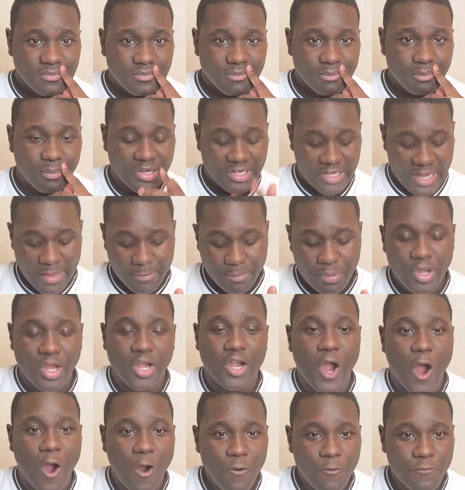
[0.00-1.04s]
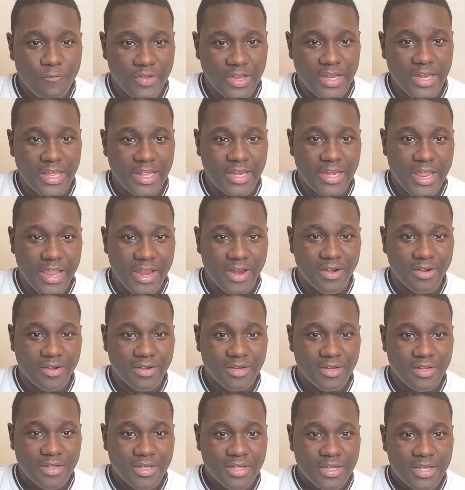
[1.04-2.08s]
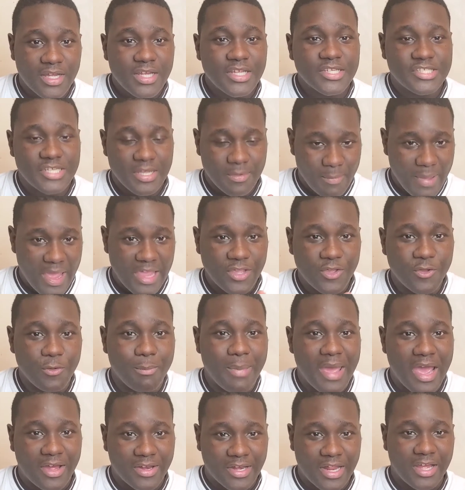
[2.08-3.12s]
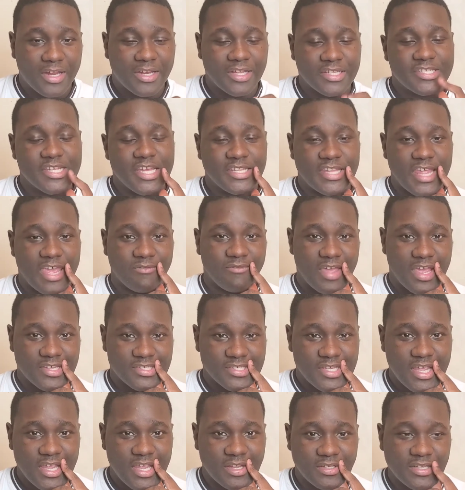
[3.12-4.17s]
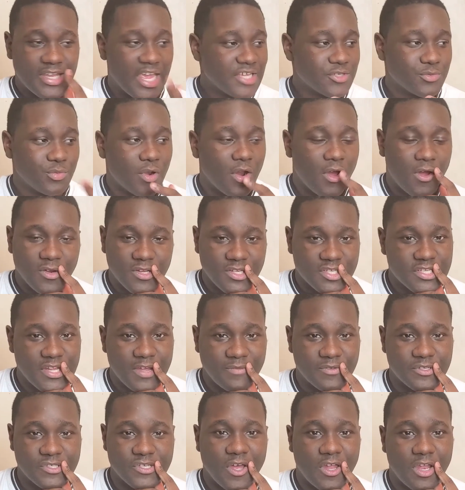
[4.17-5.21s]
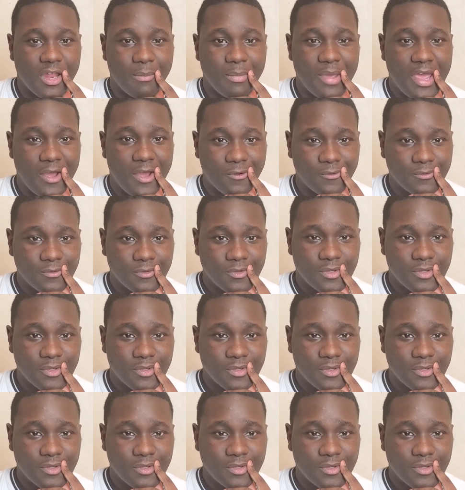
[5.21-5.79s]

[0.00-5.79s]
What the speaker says: But they put COVID in there to make you bow down and take that vaccine. That's what all this stuff is all about.